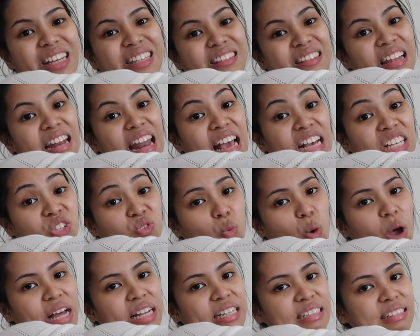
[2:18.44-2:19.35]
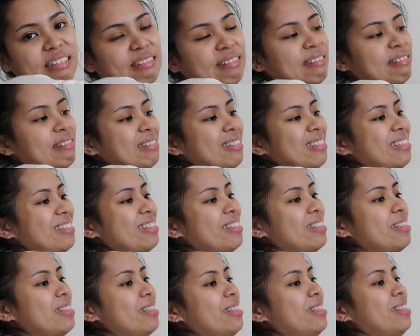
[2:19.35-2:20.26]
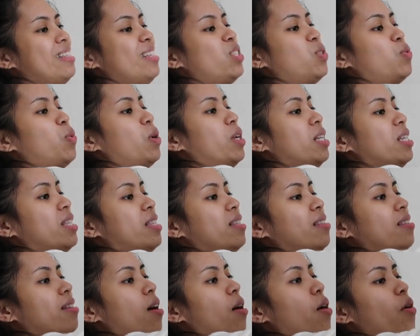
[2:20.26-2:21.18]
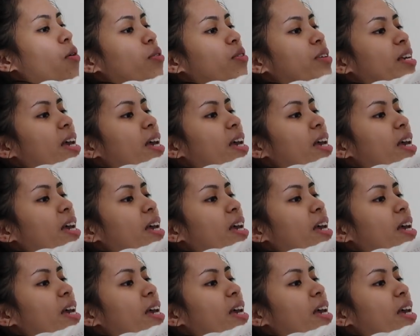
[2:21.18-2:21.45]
the next one this one is oh